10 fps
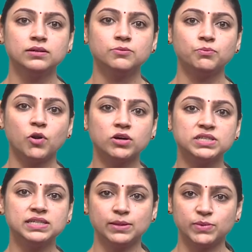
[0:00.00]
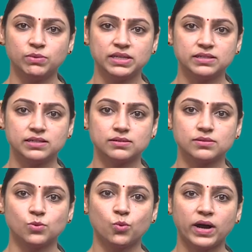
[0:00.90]
plotting
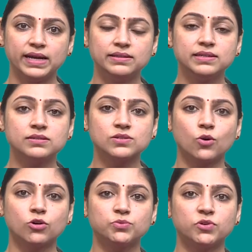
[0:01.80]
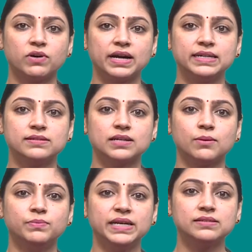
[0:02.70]
capabilities. While this code provides a
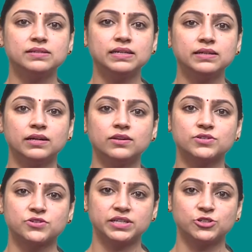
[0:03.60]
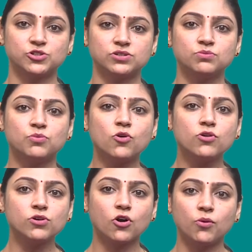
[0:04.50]
basic illustration,
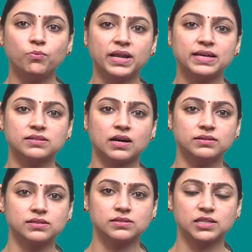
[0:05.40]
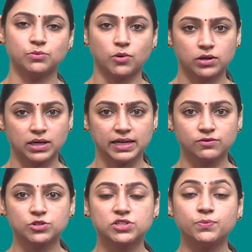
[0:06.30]
more complex artistic modeling
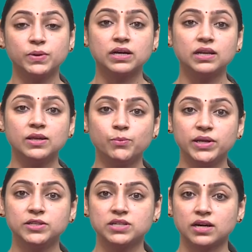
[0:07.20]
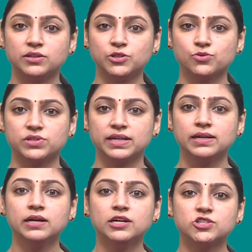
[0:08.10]
would typically be done using
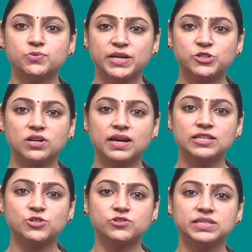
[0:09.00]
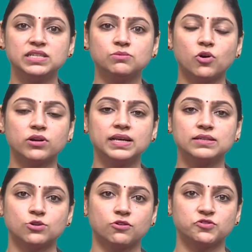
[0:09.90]
specialized 3D modeling
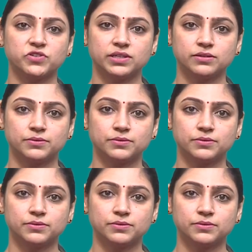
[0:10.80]
software.